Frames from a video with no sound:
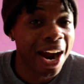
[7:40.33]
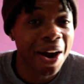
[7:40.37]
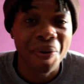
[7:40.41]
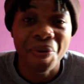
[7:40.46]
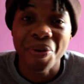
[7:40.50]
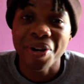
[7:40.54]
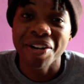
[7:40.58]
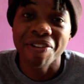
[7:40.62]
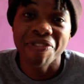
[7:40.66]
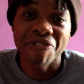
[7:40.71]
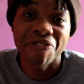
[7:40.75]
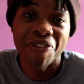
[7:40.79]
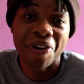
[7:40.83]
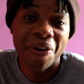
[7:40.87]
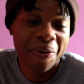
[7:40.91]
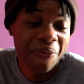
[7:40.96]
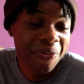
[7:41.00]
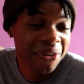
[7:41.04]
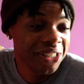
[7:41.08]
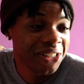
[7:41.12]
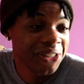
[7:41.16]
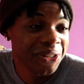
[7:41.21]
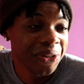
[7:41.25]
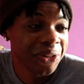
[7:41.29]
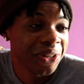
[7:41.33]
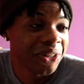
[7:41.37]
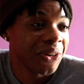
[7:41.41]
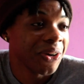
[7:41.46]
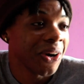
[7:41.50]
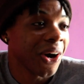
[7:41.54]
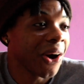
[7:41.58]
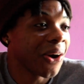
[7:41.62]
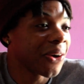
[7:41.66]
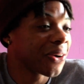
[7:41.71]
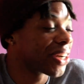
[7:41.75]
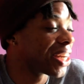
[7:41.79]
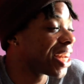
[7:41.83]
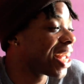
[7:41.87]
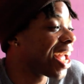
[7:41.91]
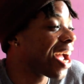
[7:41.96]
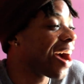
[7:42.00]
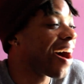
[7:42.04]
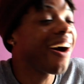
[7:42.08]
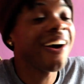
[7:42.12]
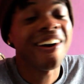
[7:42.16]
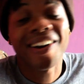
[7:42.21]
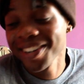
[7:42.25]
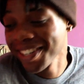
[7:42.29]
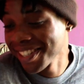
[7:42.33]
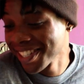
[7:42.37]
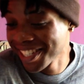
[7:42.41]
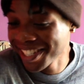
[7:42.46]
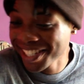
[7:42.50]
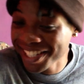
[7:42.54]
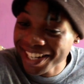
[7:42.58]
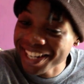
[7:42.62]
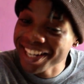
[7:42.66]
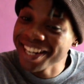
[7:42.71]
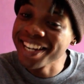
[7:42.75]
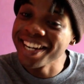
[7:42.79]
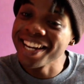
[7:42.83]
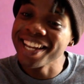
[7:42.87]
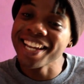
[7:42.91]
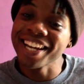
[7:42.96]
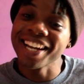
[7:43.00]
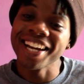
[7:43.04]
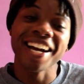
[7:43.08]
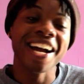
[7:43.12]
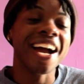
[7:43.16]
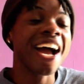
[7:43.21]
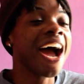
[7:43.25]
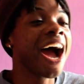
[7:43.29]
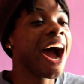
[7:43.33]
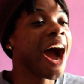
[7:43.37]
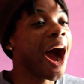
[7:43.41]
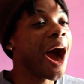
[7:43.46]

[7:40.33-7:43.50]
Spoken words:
I really fuck with you. You on that other shit, nigga.